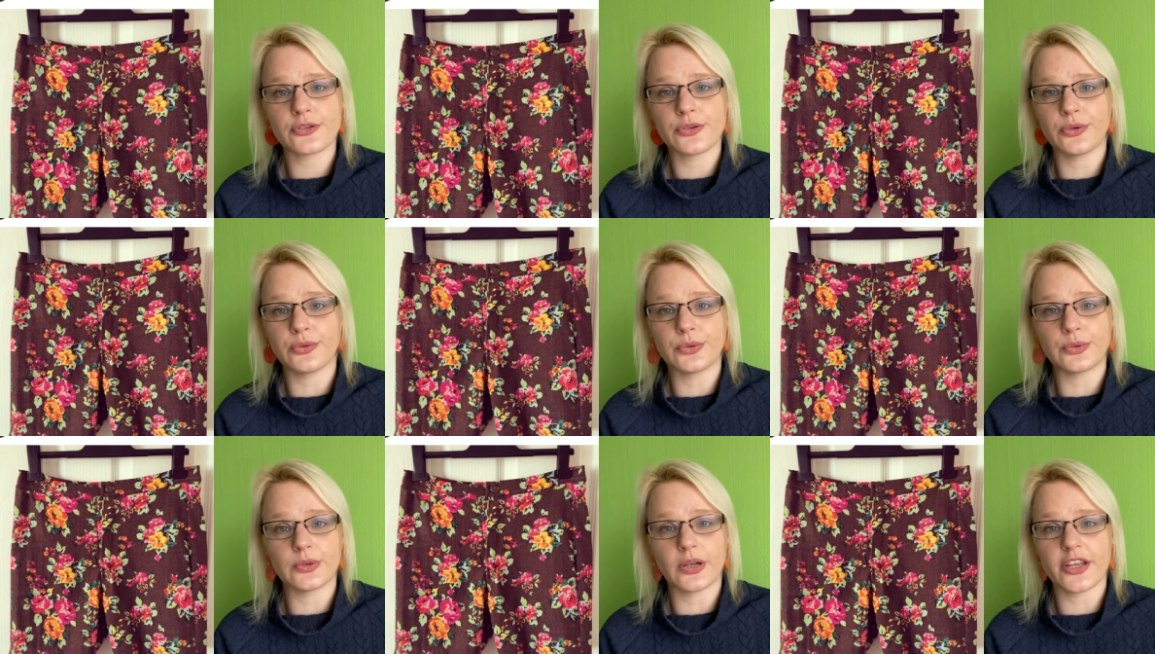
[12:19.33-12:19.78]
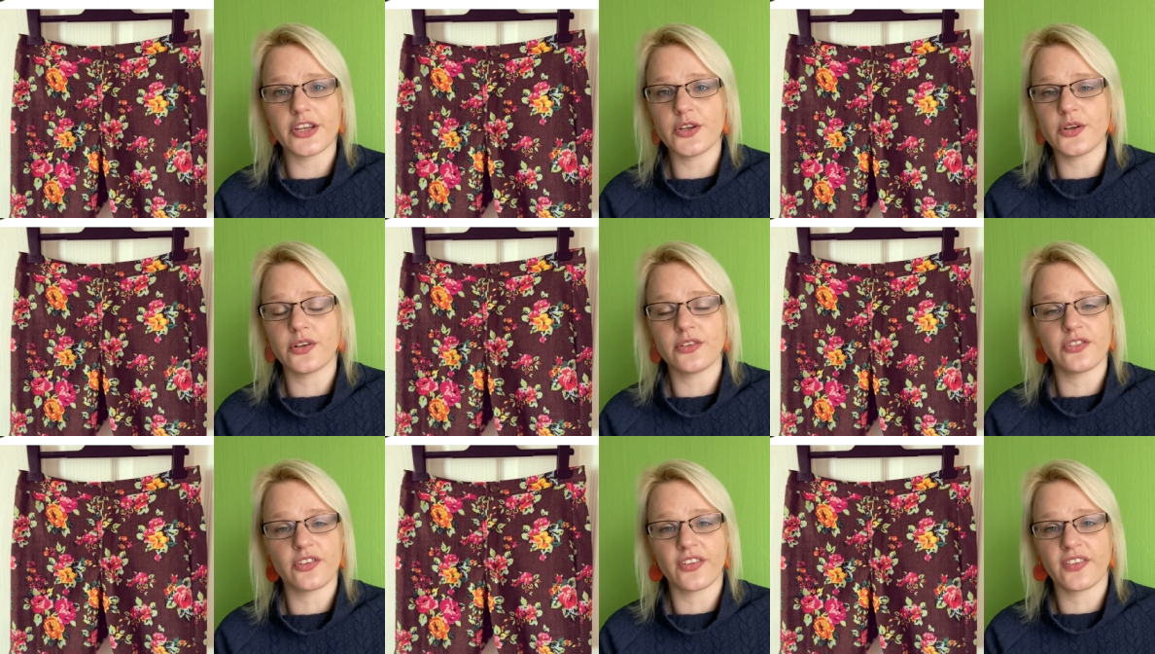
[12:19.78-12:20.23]
all like you
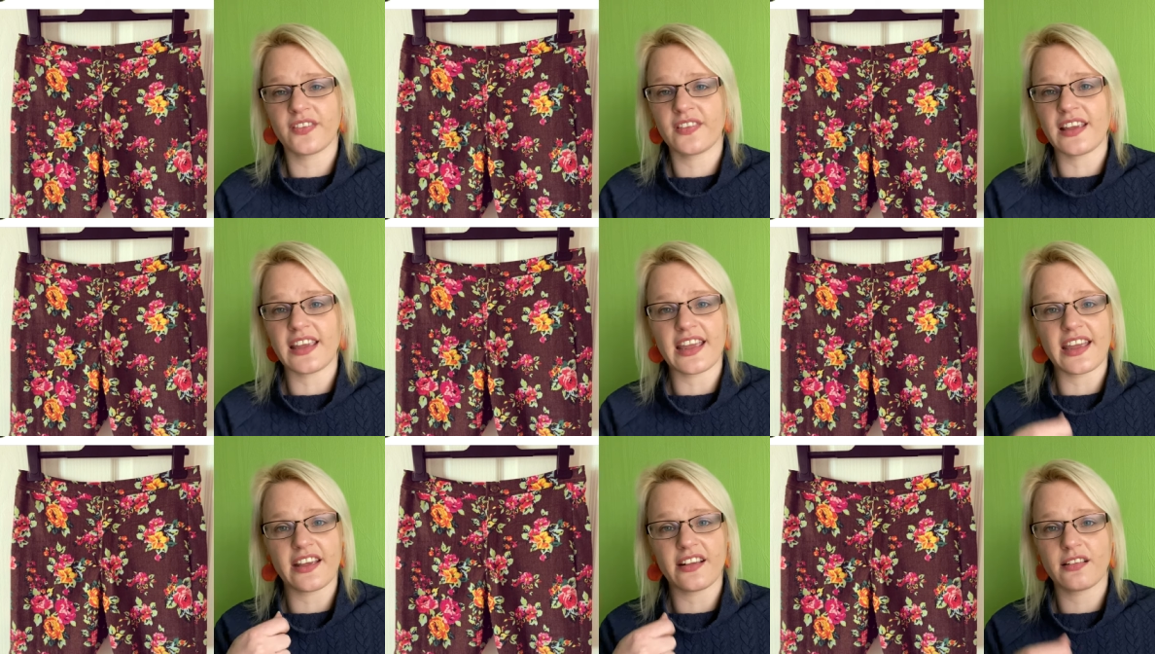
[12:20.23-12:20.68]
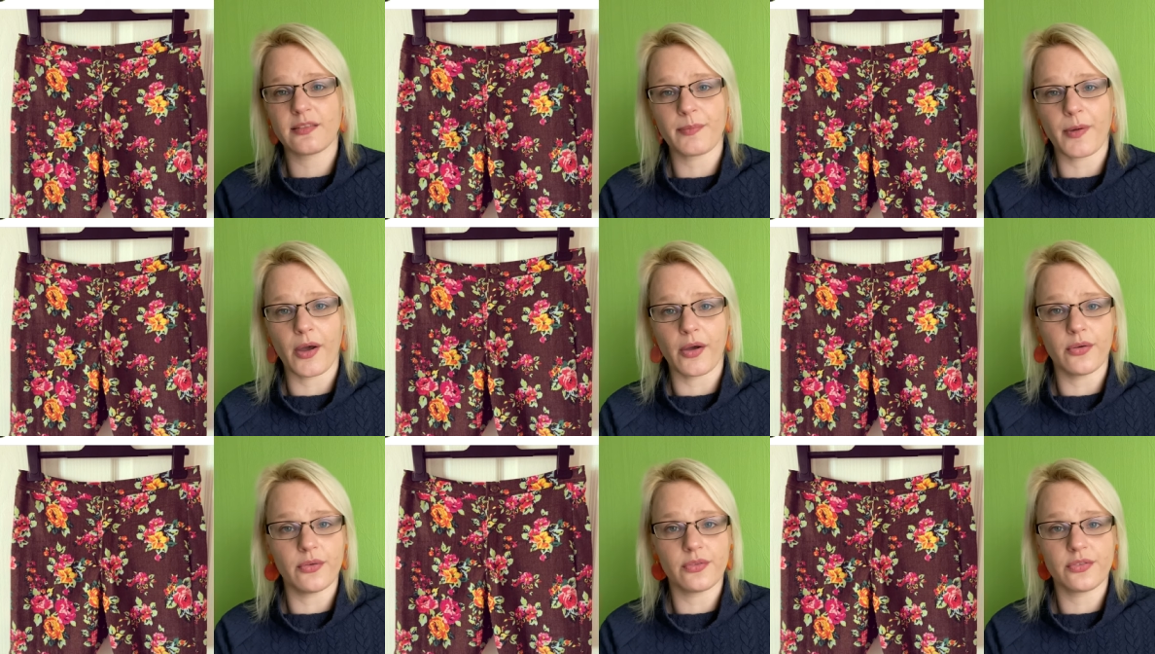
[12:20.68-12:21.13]
could just see it
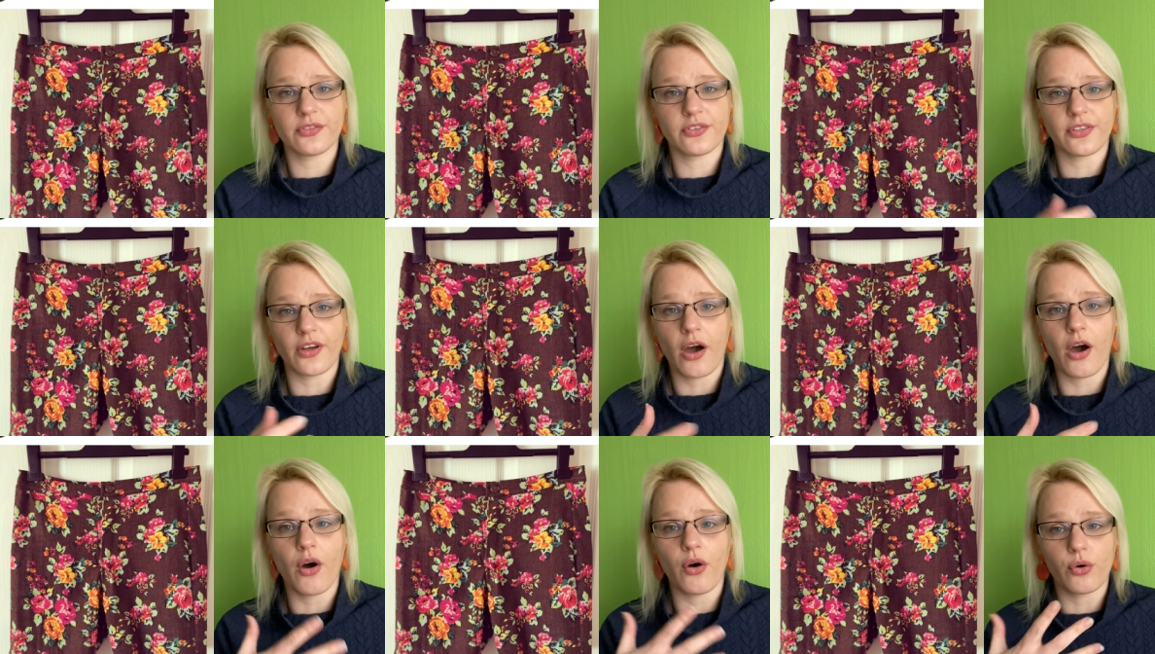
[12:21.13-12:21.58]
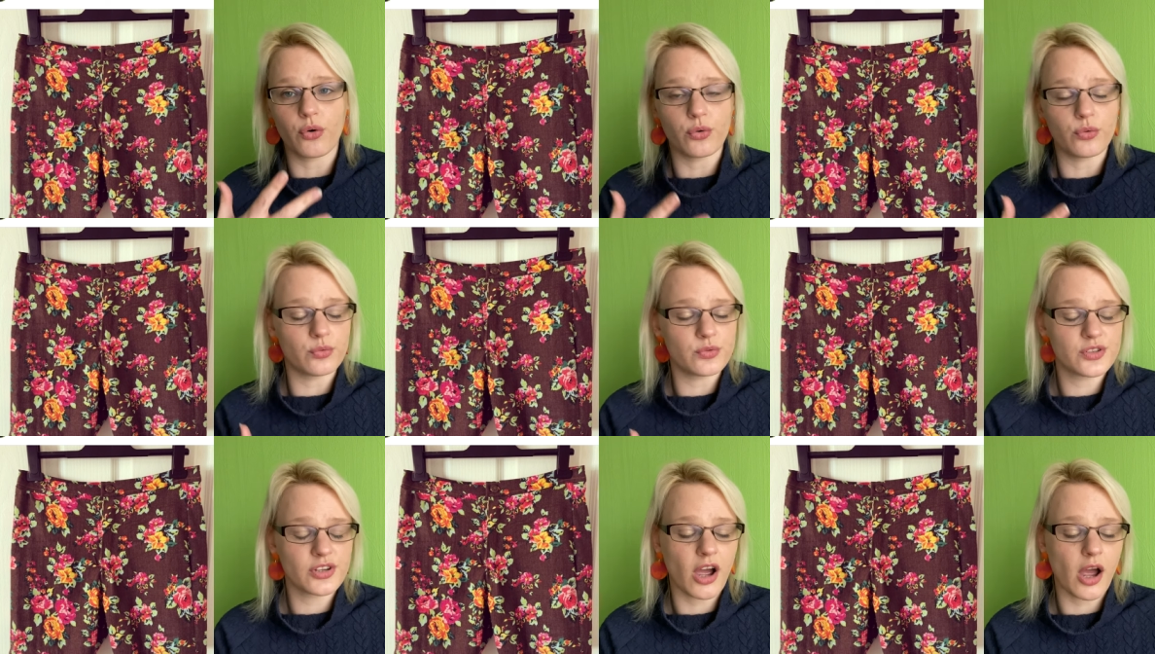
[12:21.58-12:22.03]
exposed the
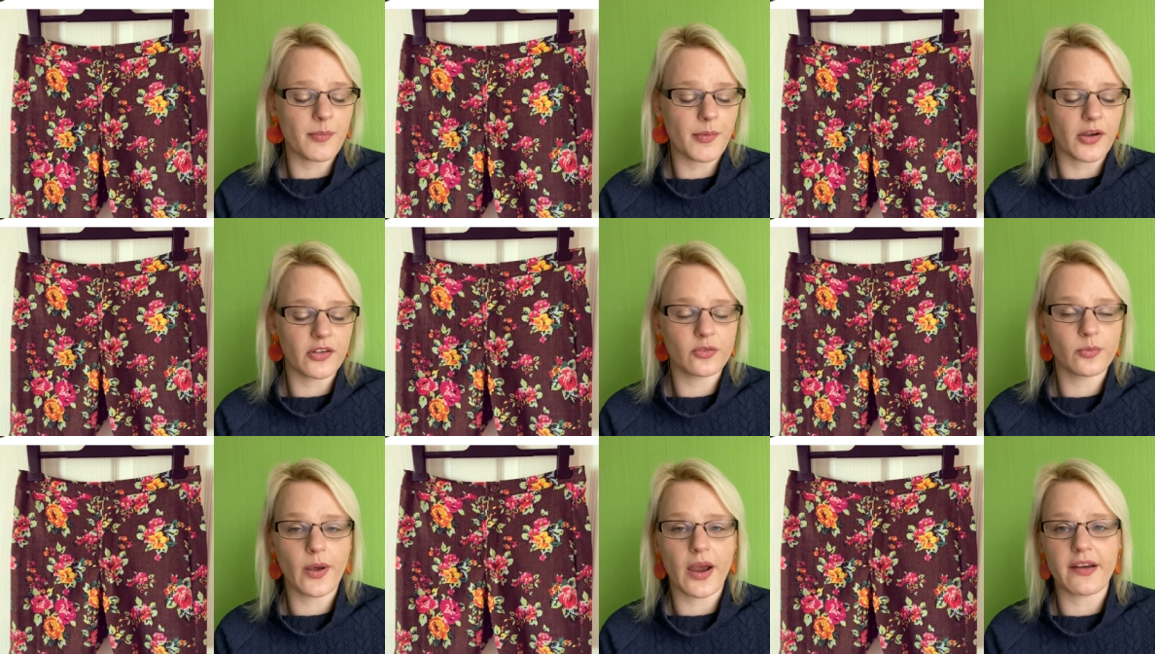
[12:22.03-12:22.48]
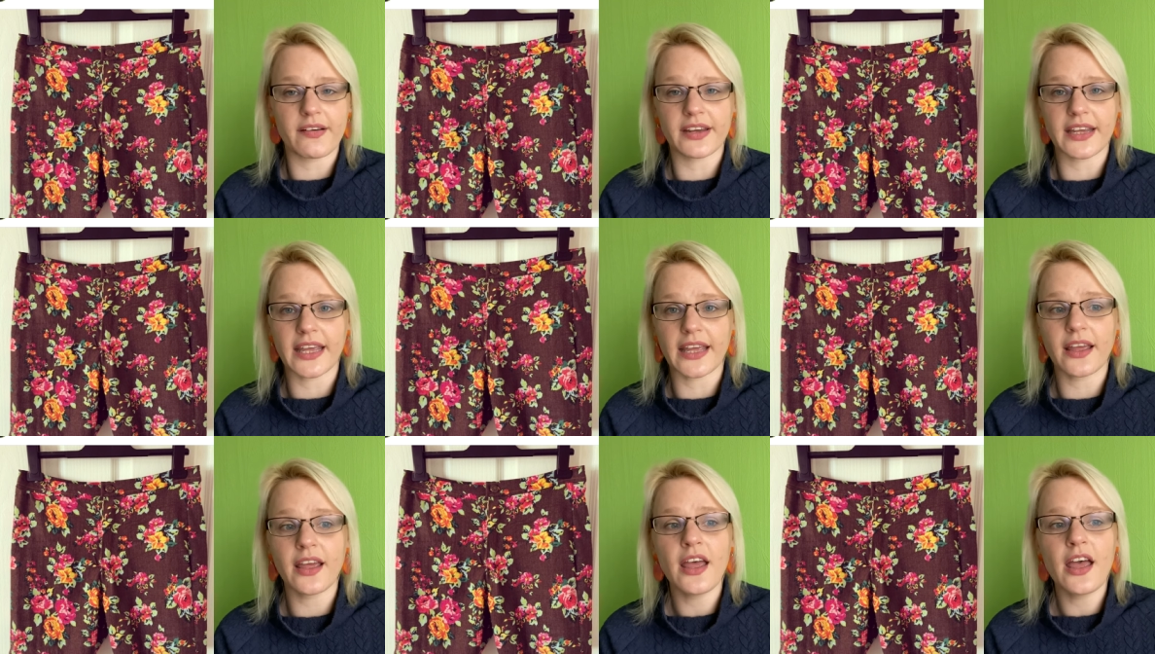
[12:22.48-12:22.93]
whole time i was wearing
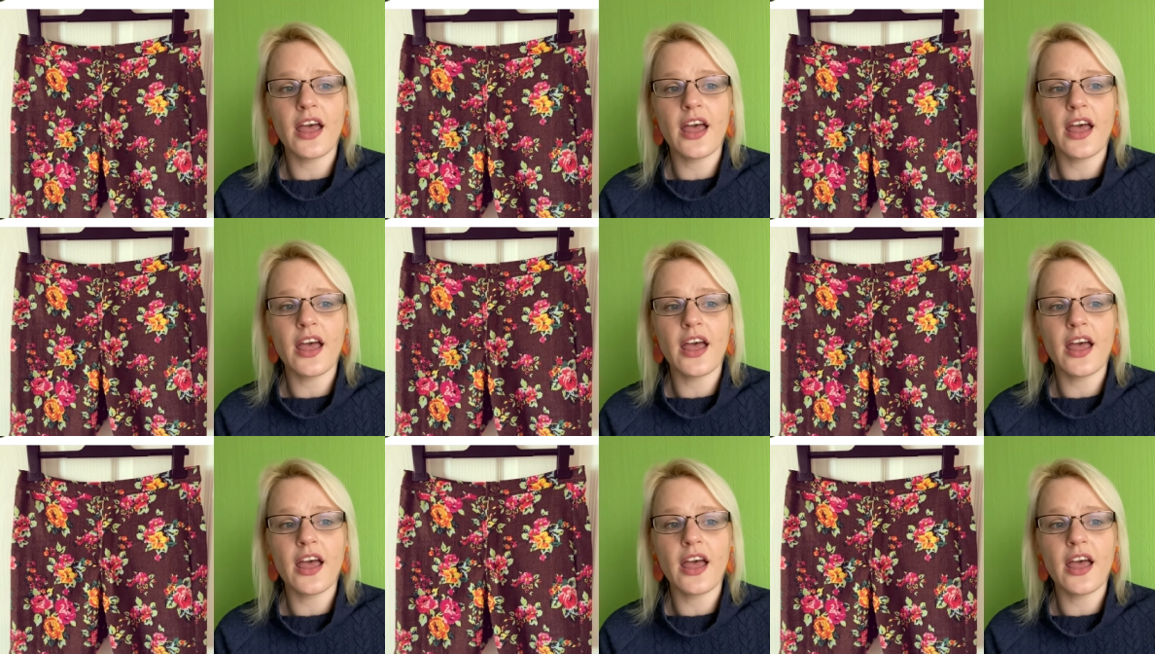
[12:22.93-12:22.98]
it